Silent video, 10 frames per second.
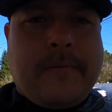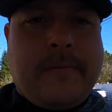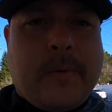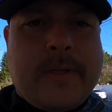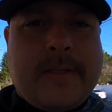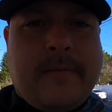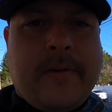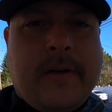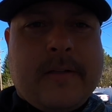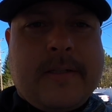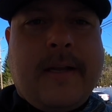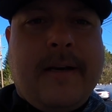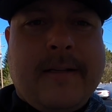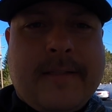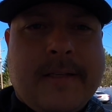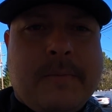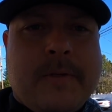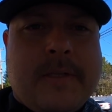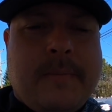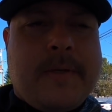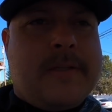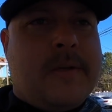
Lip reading: $47.99 plus shipping.